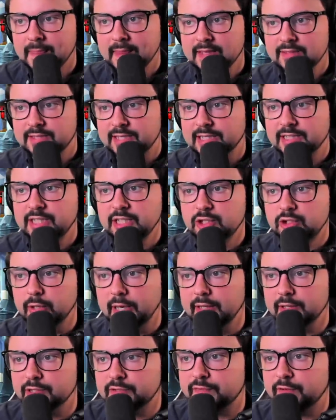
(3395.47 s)
I see
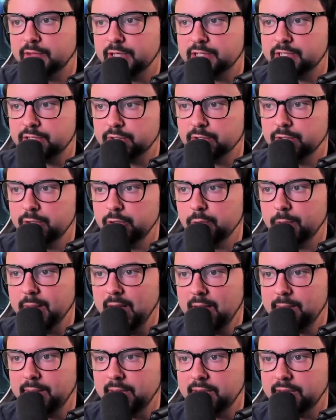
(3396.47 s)
trailers for this new
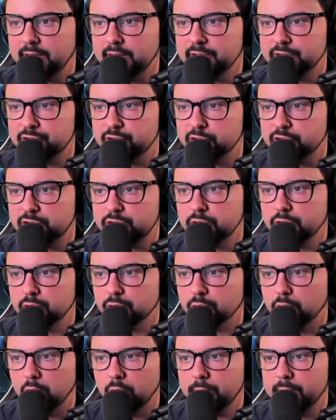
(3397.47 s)
Batman and just
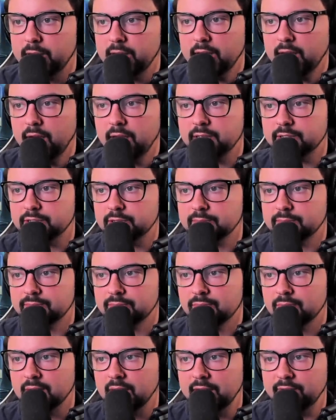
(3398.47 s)
roll my eyes.
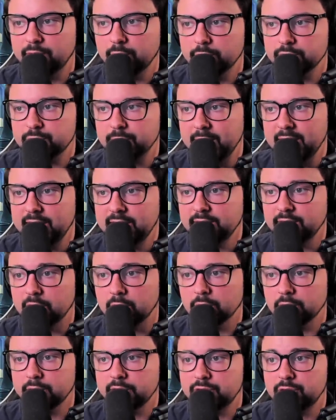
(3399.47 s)
If it was made in the
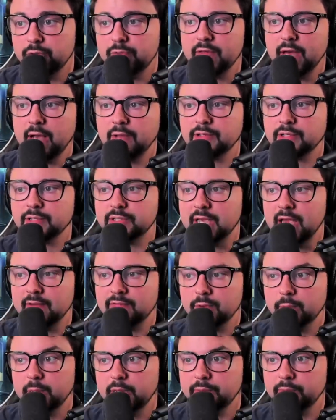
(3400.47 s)
early 2000s,
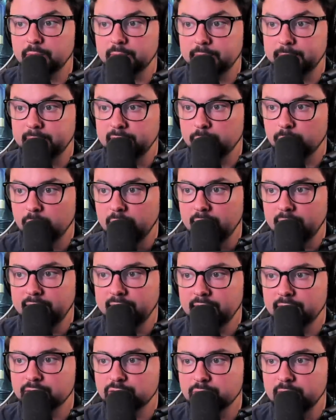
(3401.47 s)
everyone would be
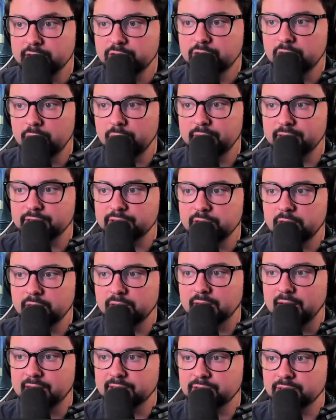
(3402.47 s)
wearing trench coat and
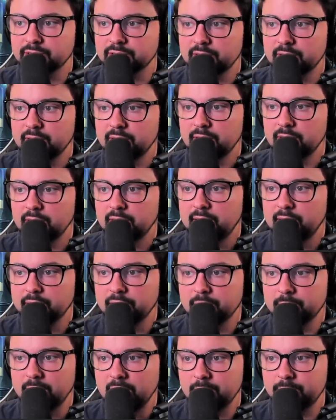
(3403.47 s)
sunglasses. I'll
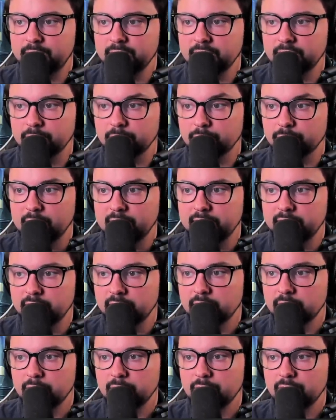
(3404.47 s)
get my pillow ready
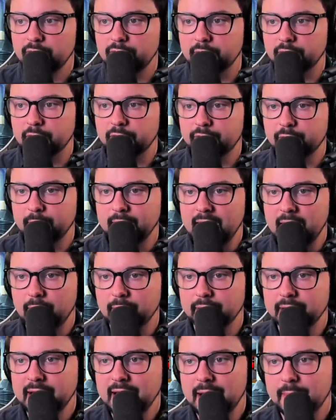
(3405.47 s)
for the
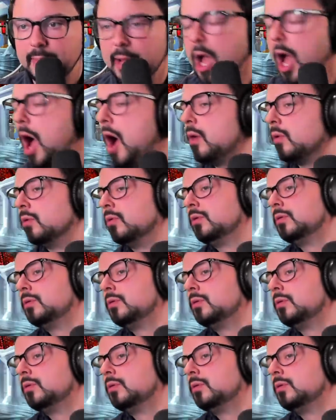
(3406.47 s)
3-hour nap. Oh!